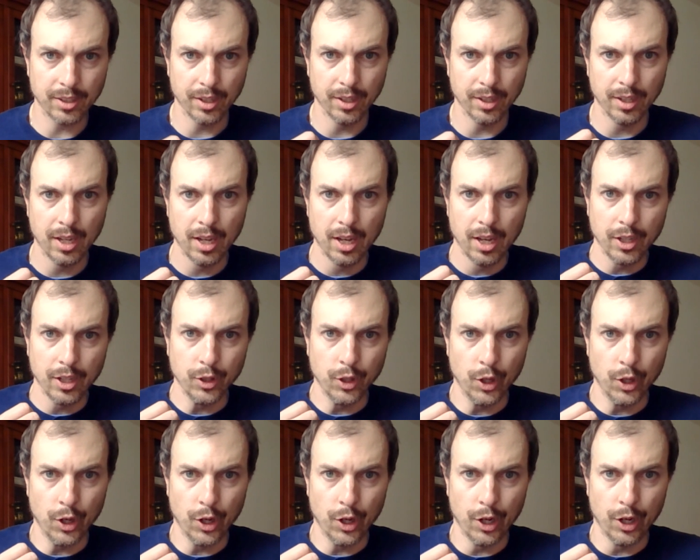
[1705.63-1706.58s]
the
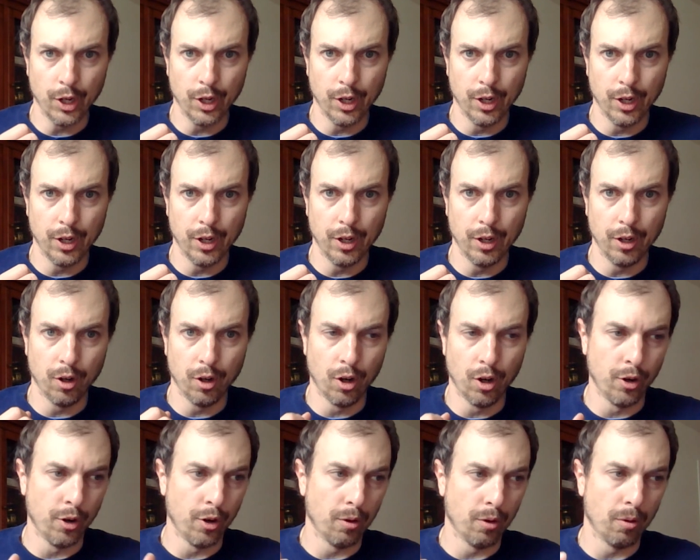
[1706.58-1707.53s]
the
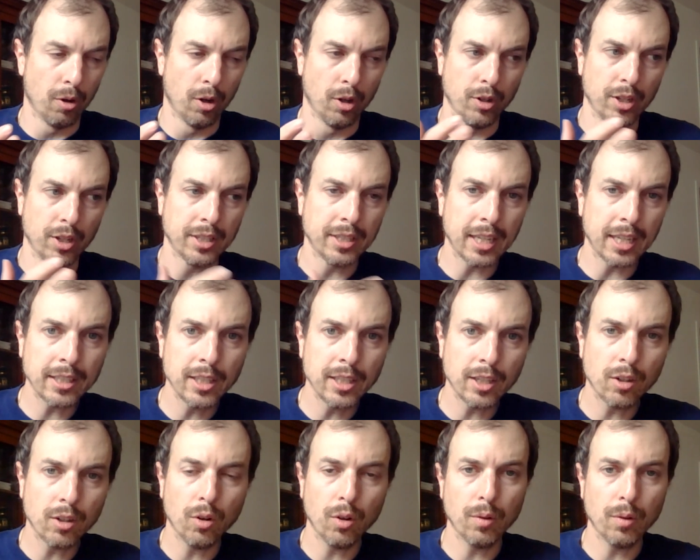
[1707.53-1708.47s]
on on the
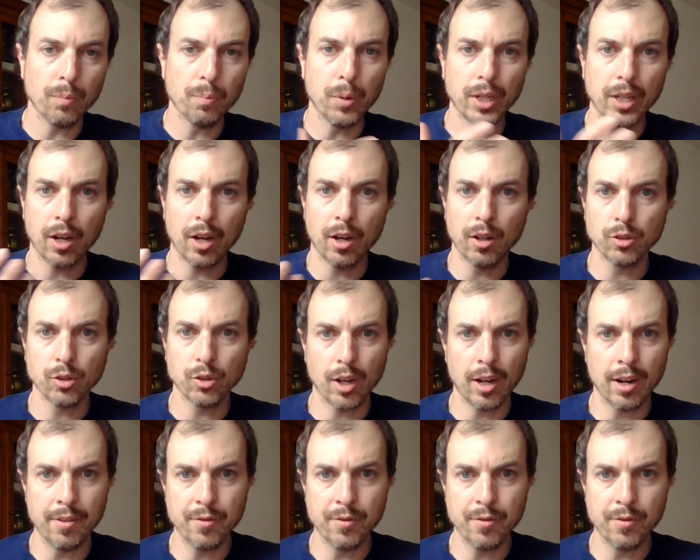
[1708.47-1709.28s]
technical but also